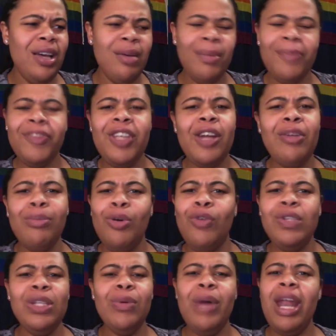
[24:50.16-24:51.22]
certain
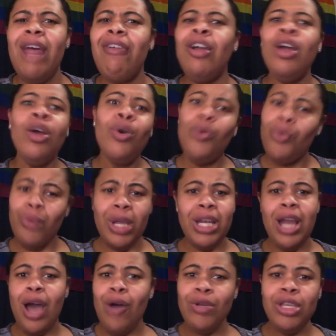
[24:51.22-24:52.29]
movies or whatever. We
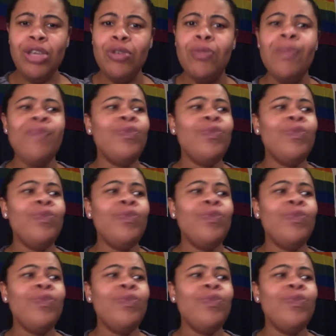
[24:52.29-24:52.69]
know you.